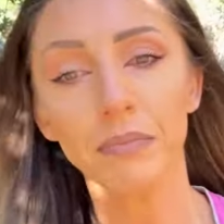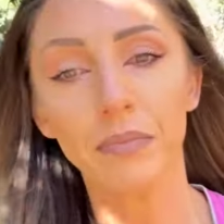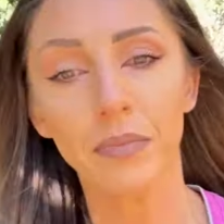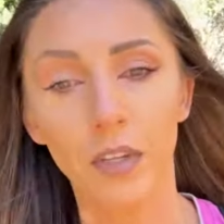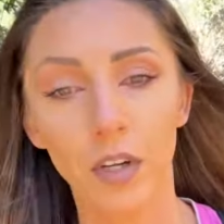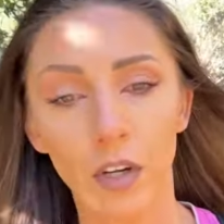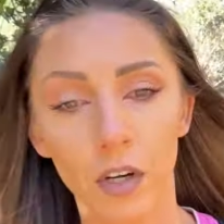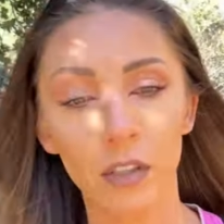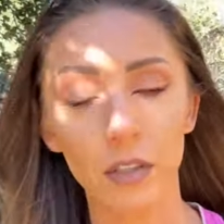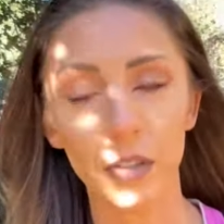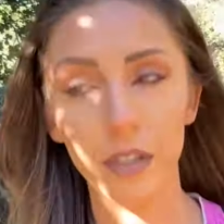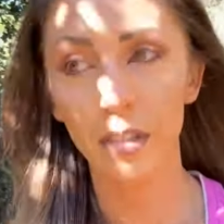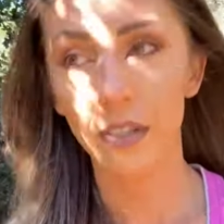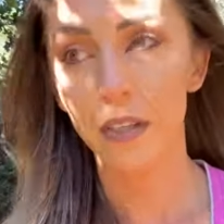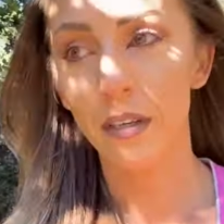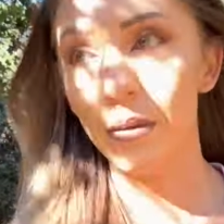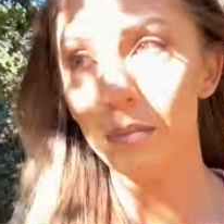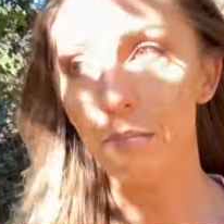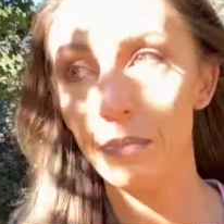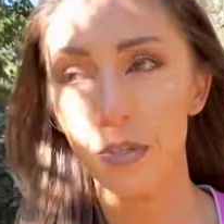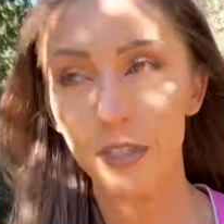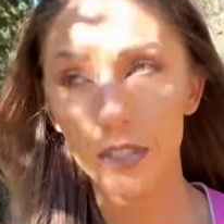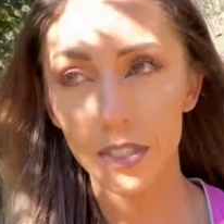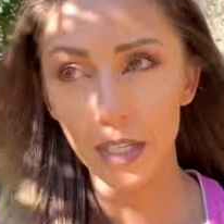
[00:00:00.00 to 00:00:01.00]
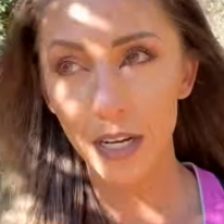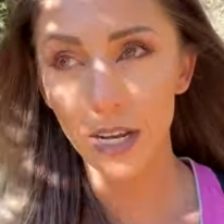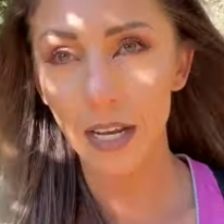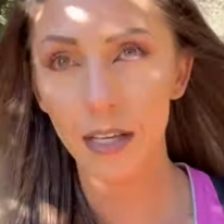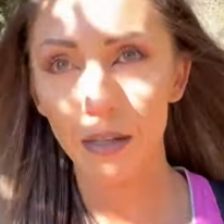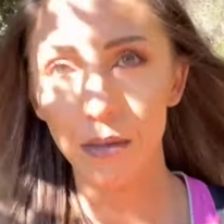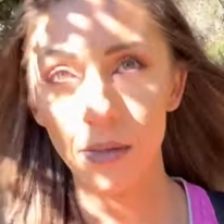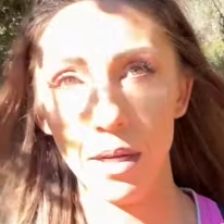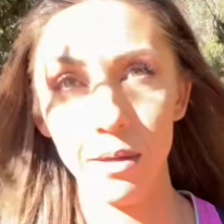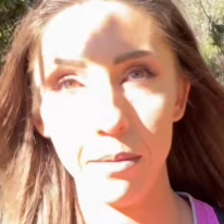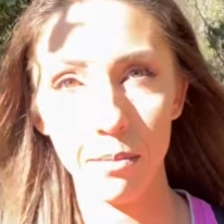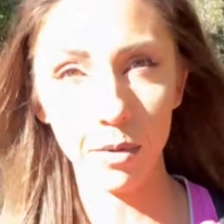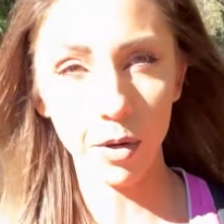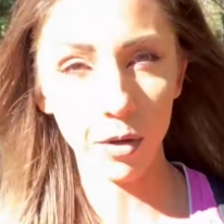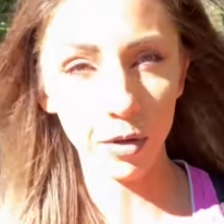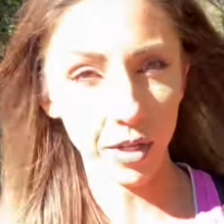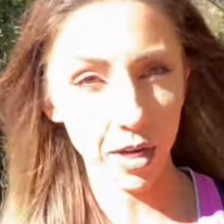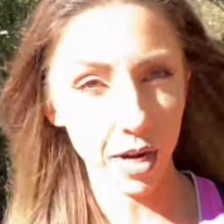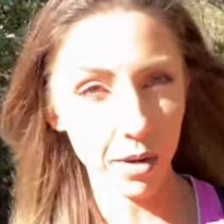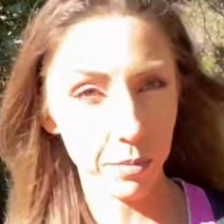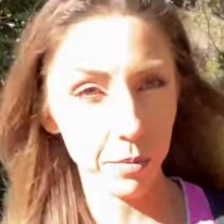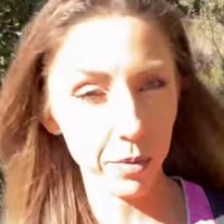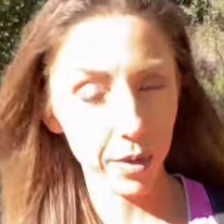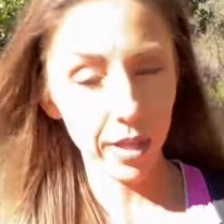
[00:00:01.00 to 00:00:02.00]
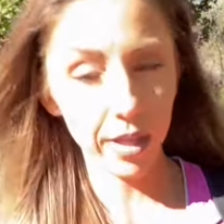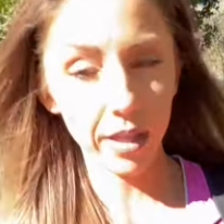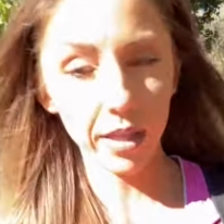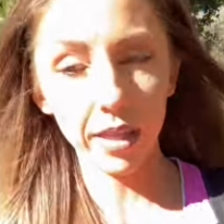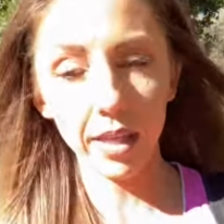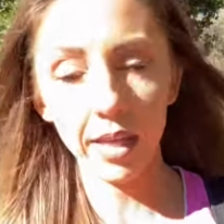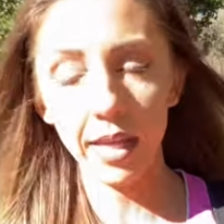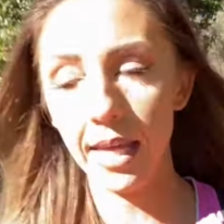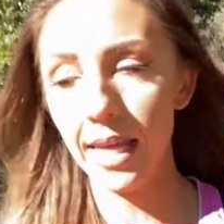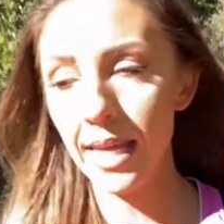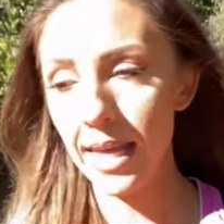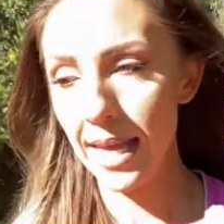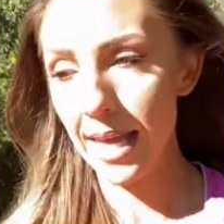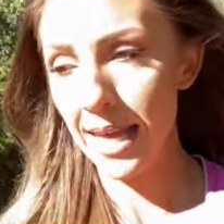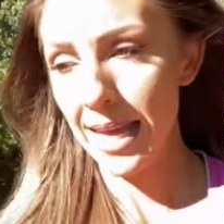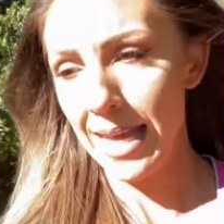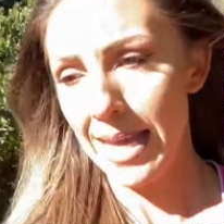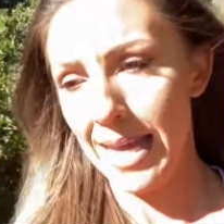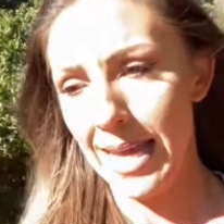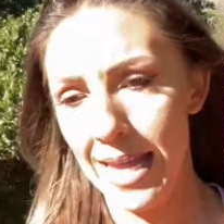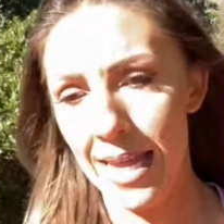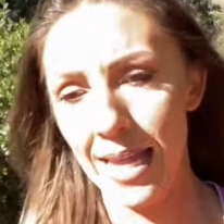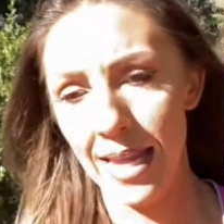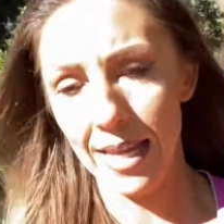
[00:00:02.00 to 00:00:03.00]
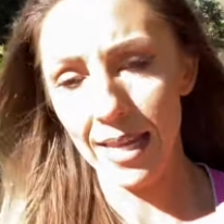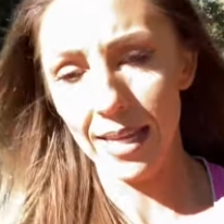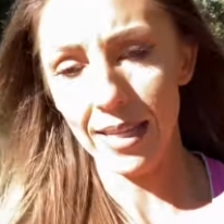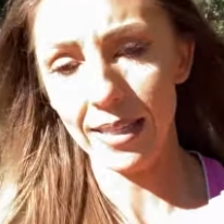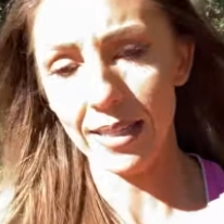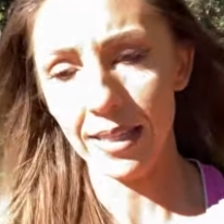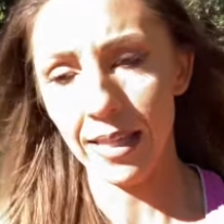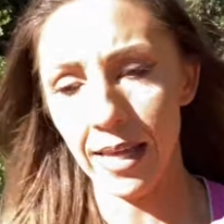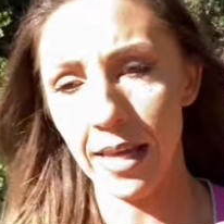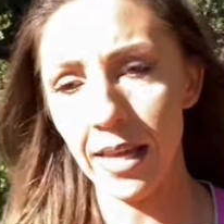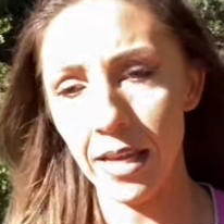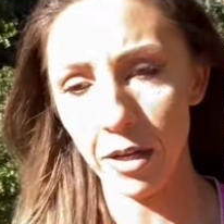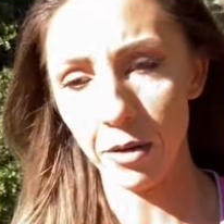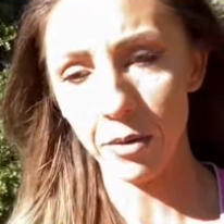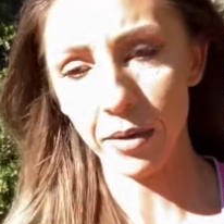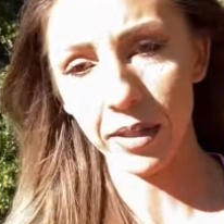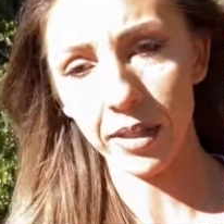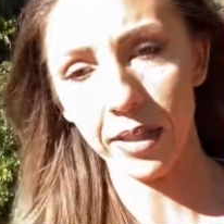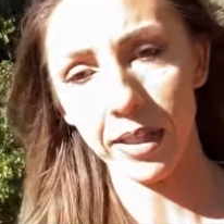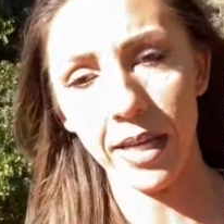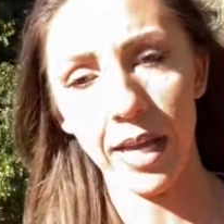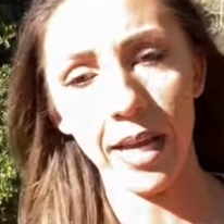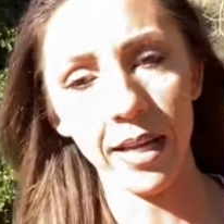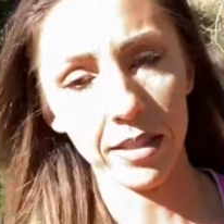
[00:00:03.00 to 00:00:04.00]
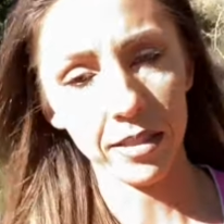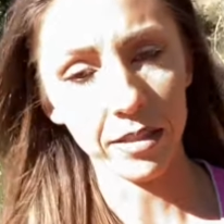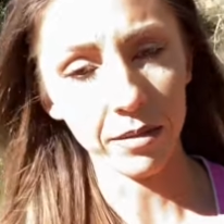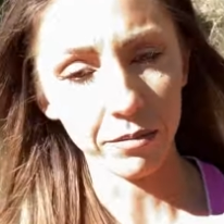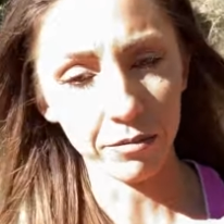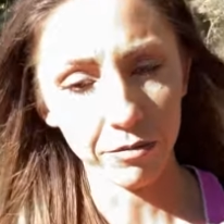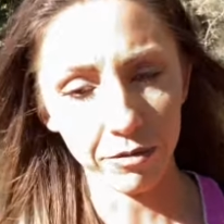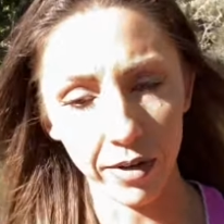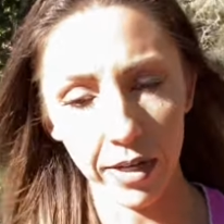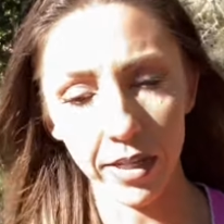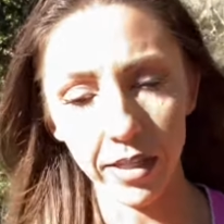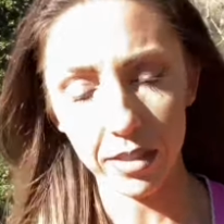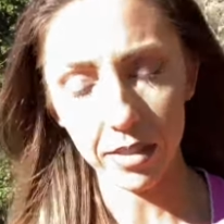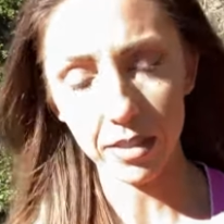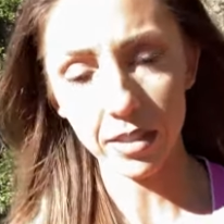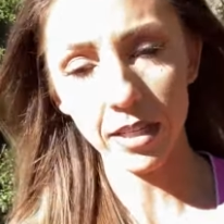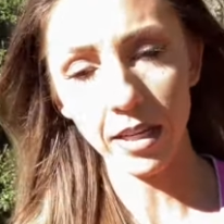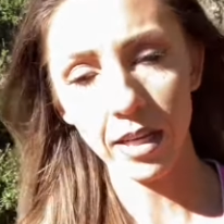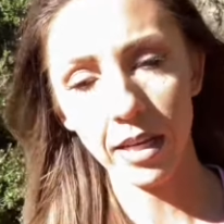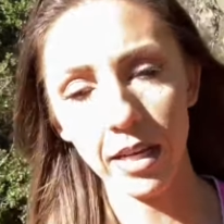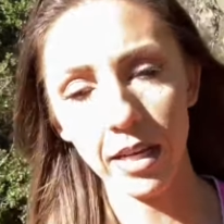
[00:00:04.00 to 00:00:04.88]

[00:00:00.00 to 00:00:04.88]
called the person I had broken up with, and they quickly had some friends